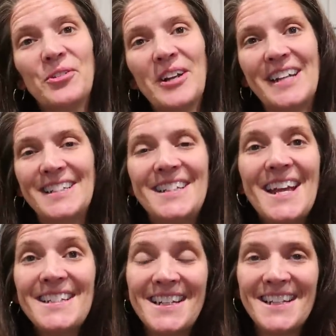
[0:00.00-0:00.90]
great
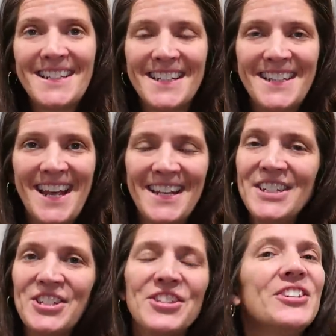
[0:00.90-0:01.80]
day today. Today
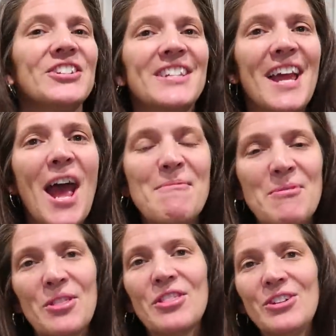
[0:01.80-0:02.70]
is Thursday.
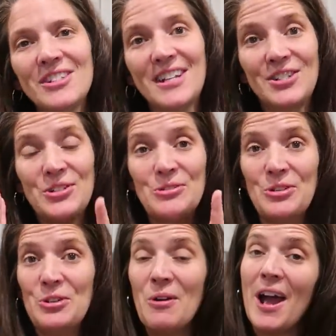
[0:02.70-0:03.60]
Happy Thursday to
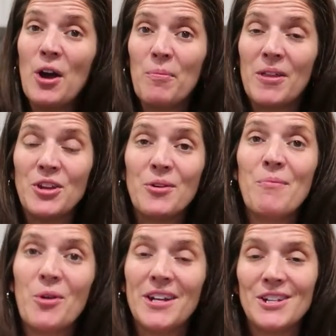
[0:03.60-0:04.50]
you. I hope that your
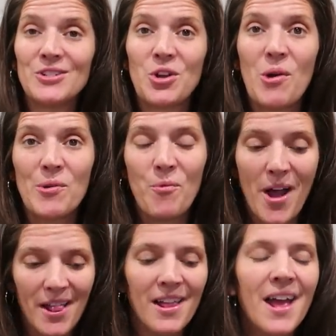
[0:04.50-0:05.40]
morning is going
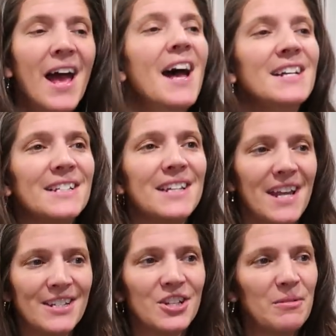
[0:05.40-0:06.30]
well.
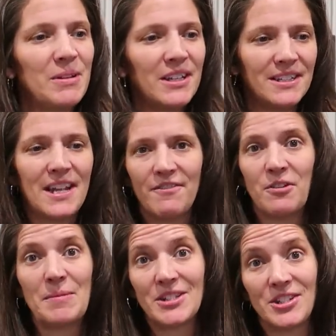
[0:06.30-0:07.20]
Today is going to be a good day
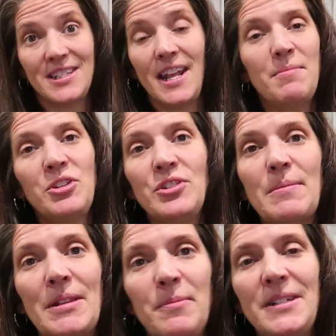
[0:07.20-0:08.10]
for me. So today I'm going to do
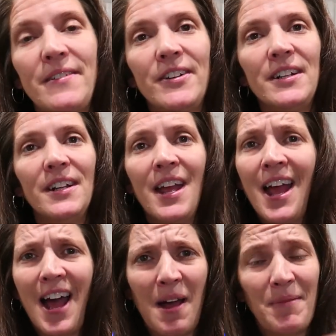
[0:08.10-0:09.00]
something a little bit different.
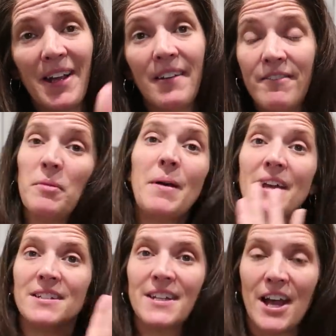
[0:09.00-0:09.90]
I'm not going to film
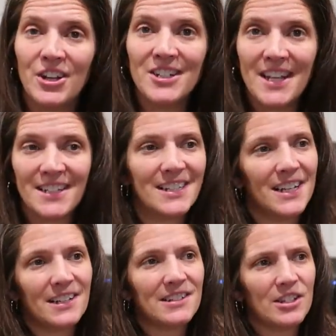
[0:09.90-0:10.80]
my entire day
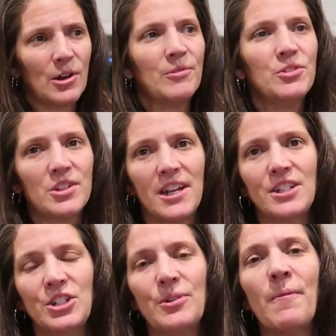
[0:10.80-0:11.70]
today. So usually
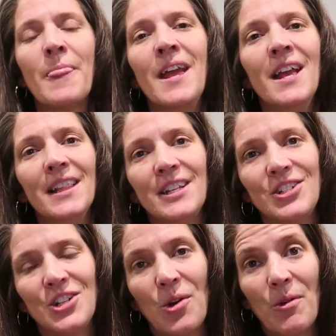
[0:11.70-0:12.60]
I do
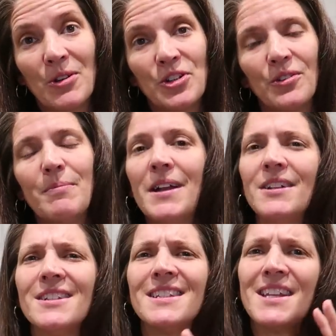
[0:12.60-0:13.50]
let you know what we're doing, but
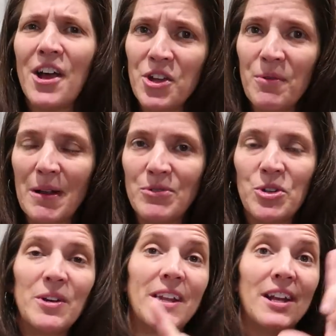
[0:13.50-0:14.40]
I'll just tell you what I'm
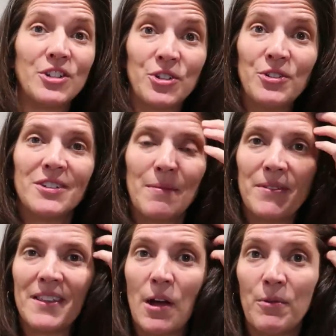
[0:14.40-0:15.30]
doing and I'll show you
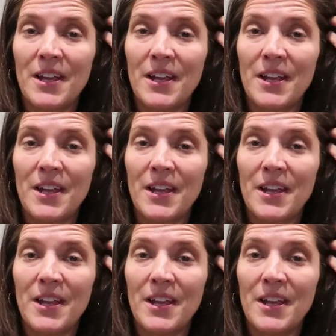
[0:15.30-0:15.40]
something that